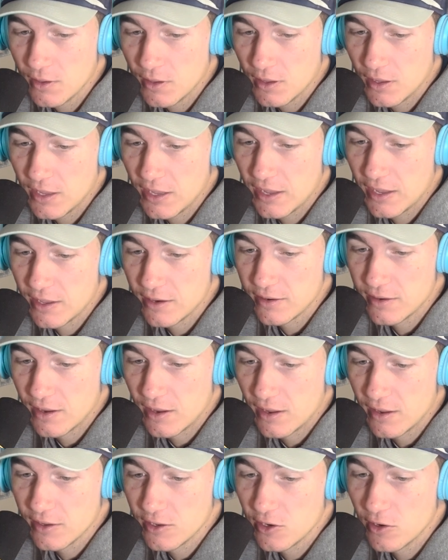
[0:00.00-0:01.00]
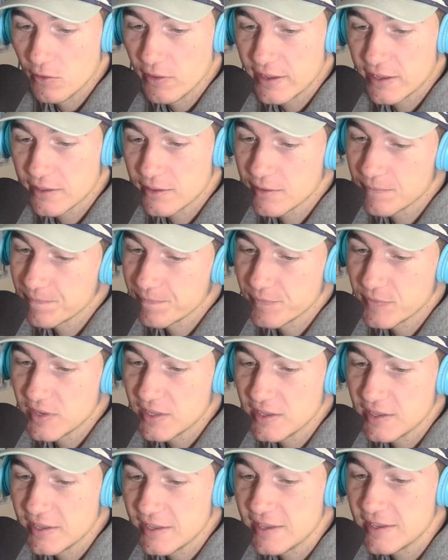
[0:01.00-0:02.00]
And
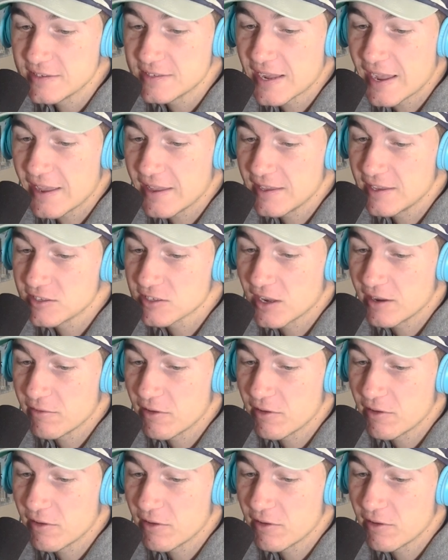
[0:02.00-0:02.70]
he's gonna have a